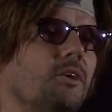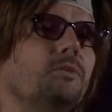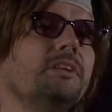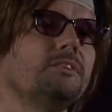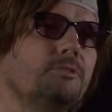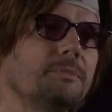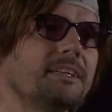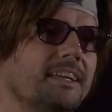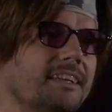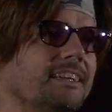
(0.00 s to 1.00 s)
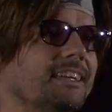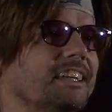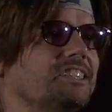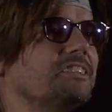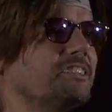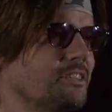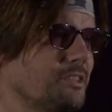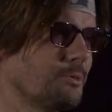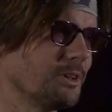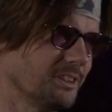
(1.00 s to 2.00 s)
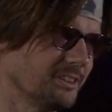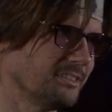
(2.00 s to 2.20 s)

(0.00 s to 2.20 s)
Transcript: only a woman can unleash into this world.